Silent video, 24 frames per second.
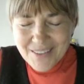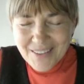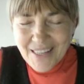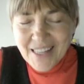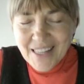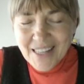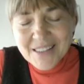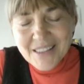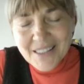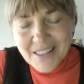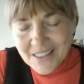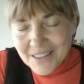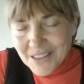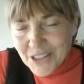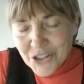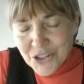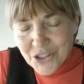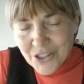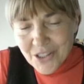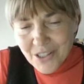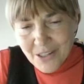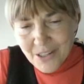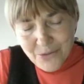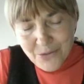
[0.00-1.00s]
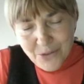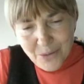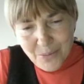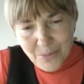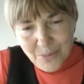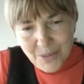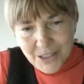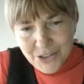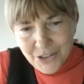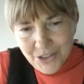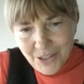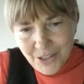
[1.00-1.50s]
get additional
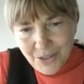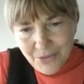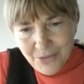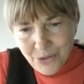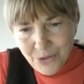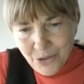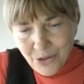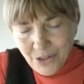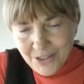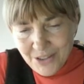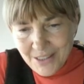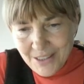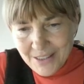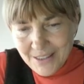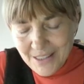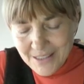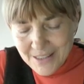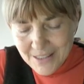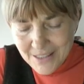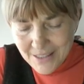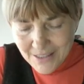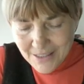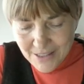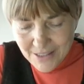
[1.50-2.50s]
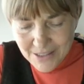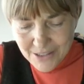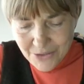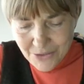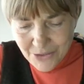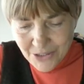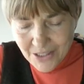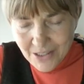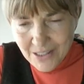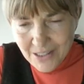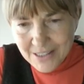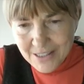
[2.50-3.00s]
information if you contact us in this
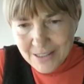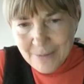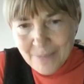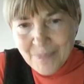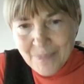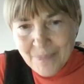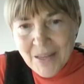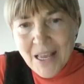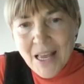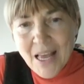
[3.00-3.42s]
regard.